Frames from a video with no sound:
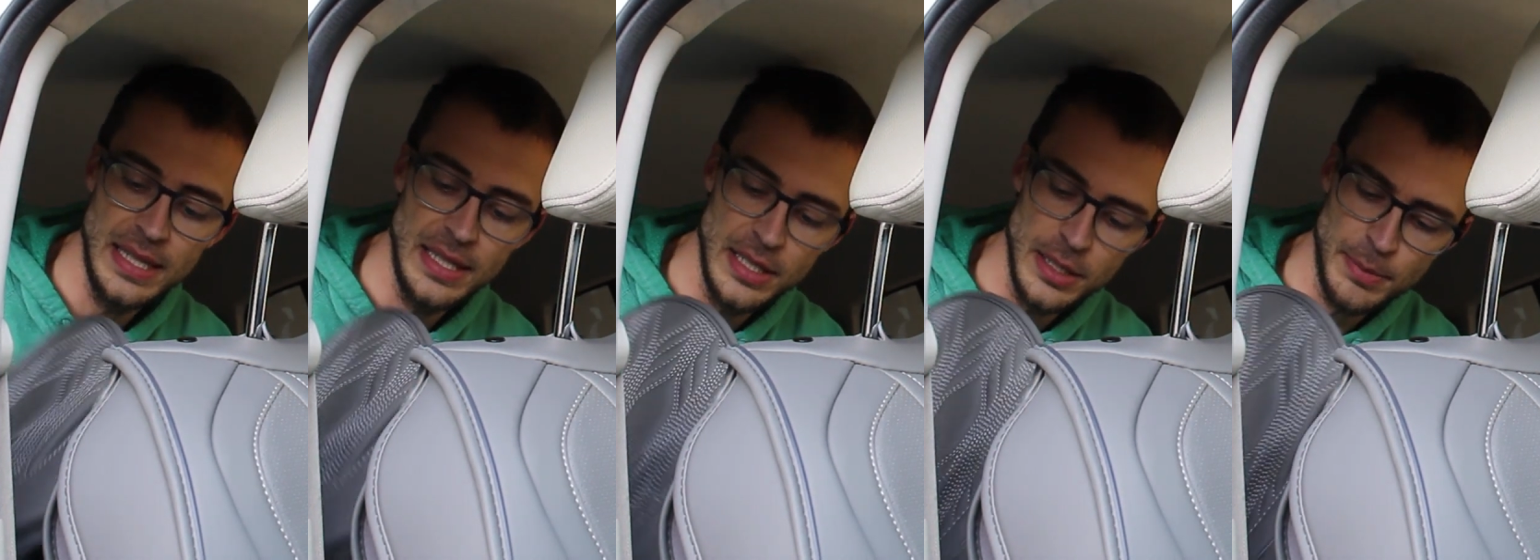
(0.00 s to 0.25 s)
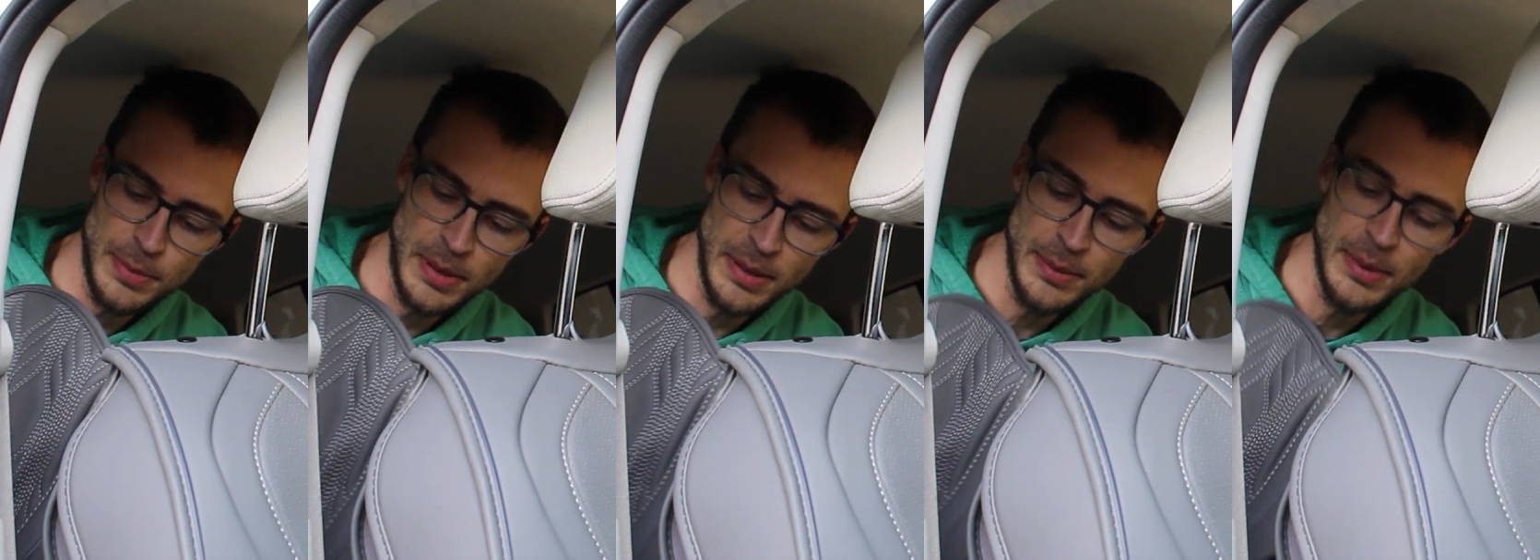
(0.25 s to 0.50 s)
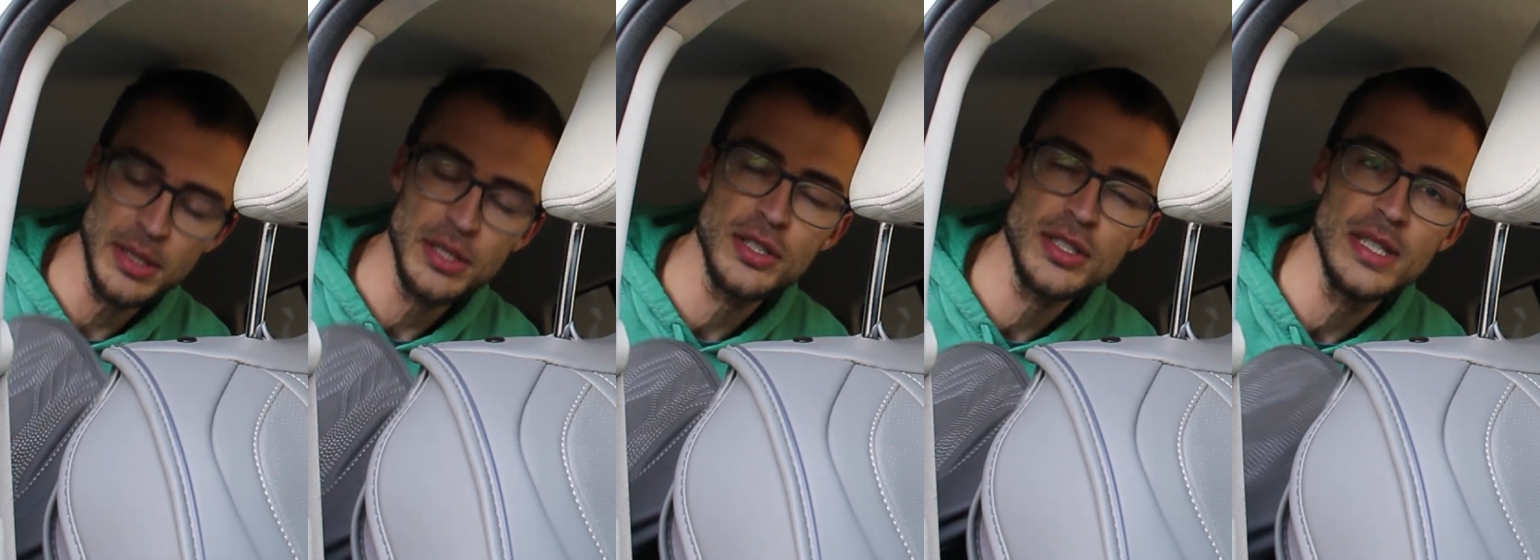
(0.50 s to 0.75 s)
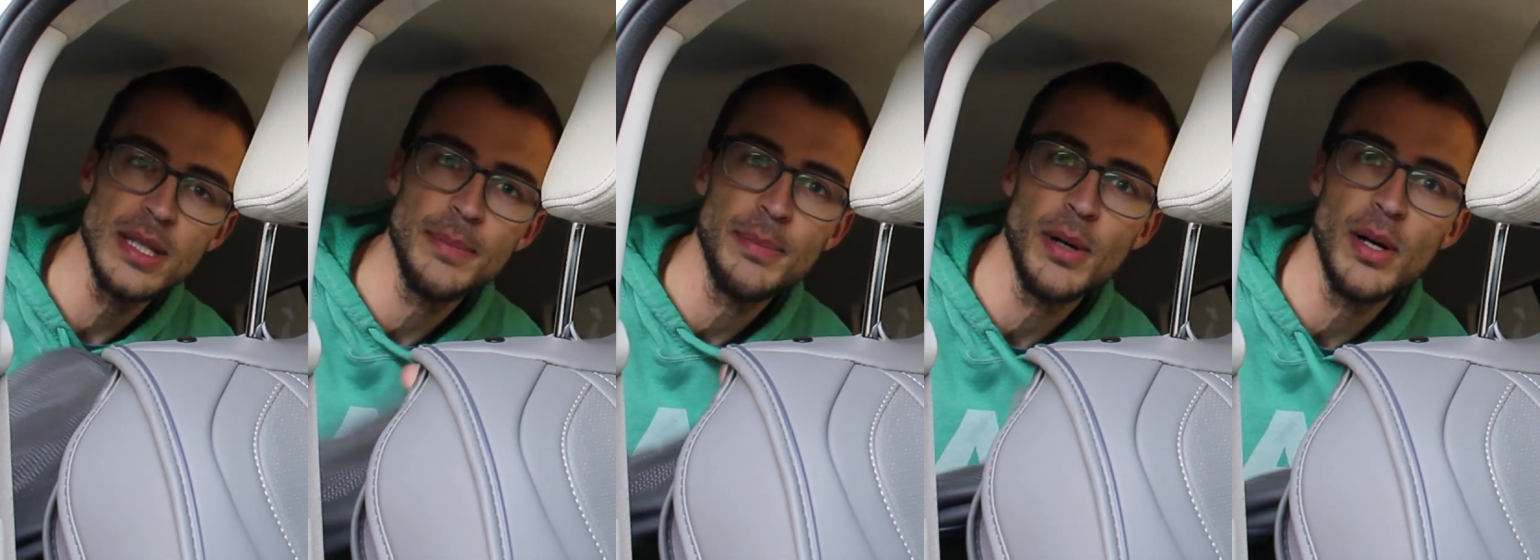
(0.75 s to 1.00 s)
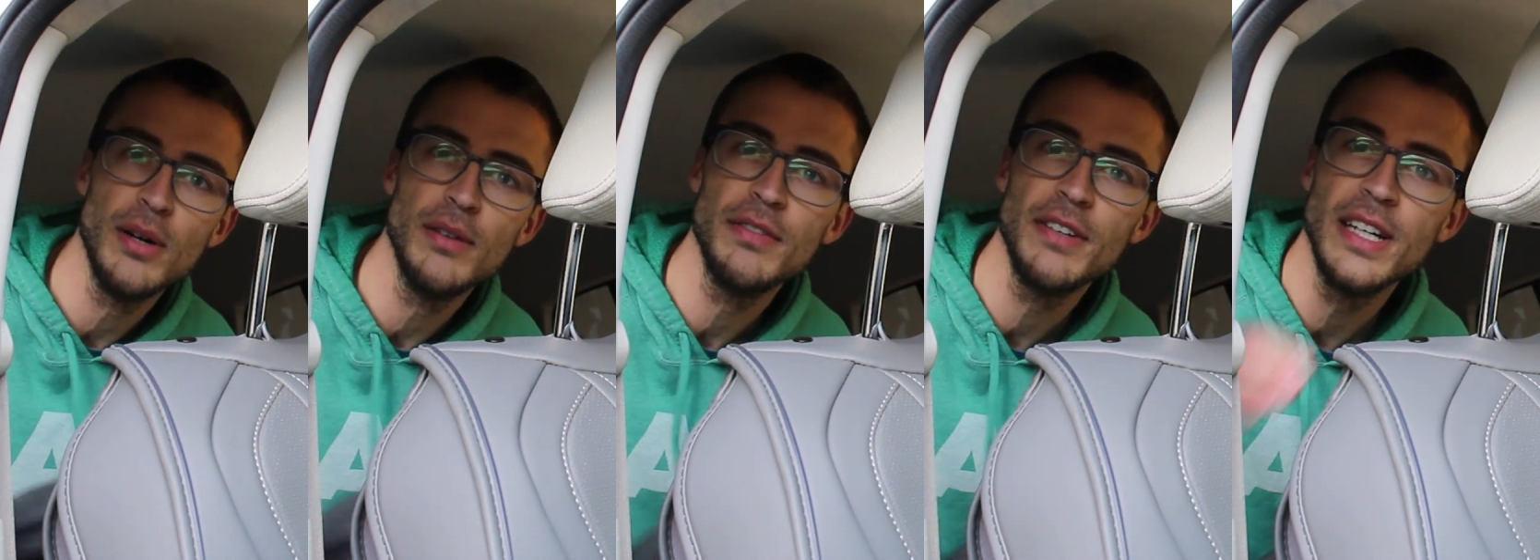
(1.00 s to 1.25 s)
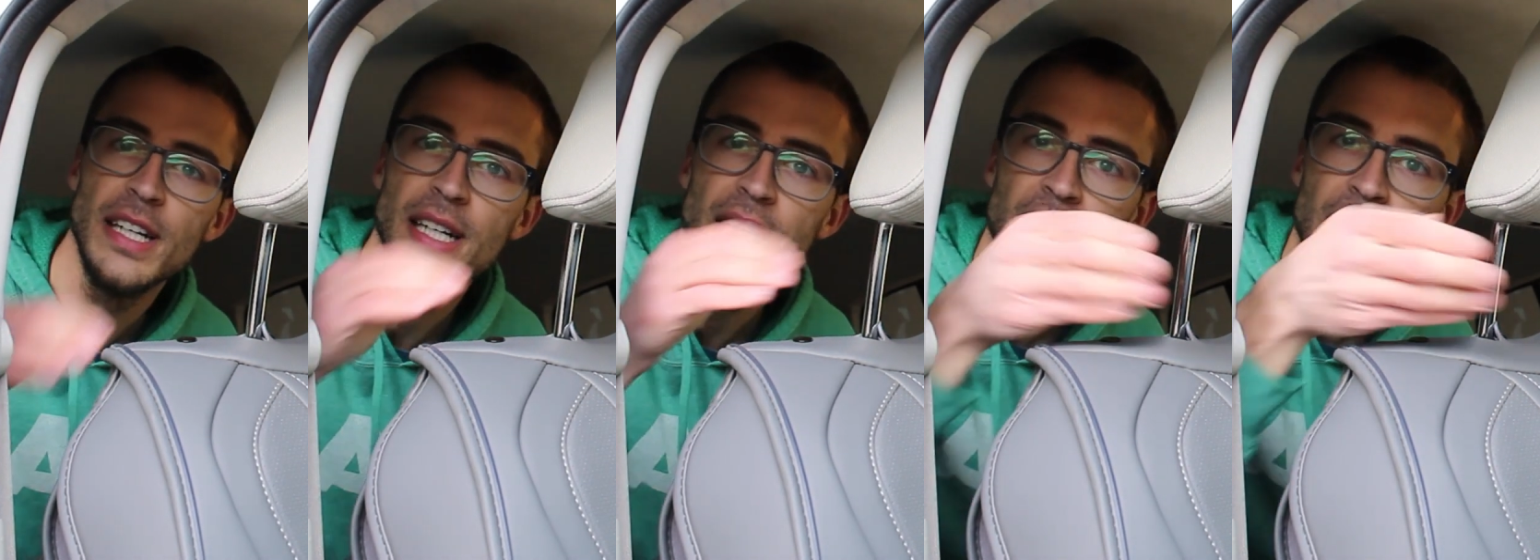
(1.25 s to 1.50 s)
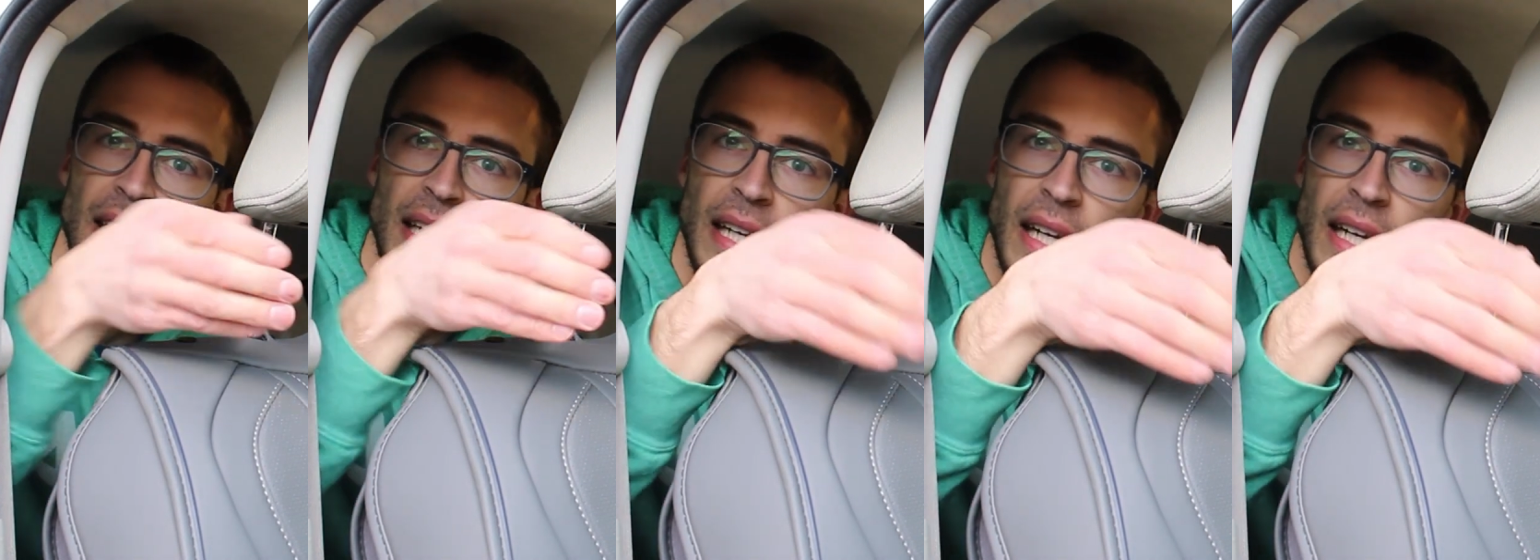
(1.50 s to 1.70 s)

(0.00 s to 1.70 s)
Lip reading: They just pretty much slip over,